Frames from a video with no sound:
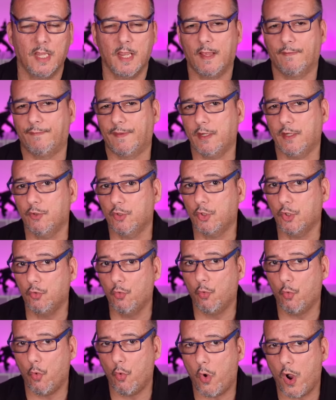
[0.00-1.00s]
Then you're
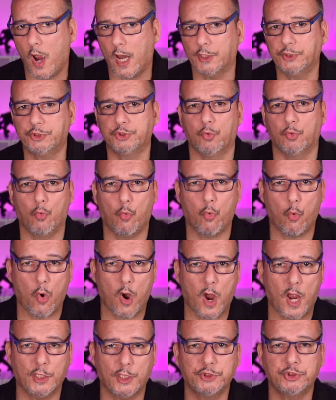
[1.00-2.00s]
going to
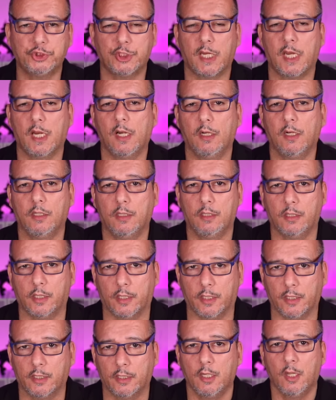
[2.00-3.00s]
watch and
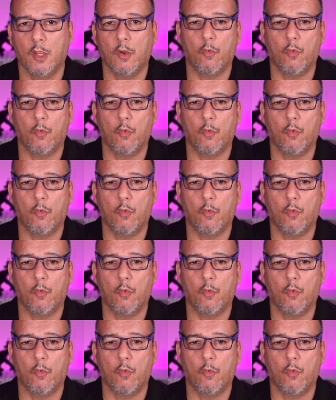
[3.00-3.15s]
learn,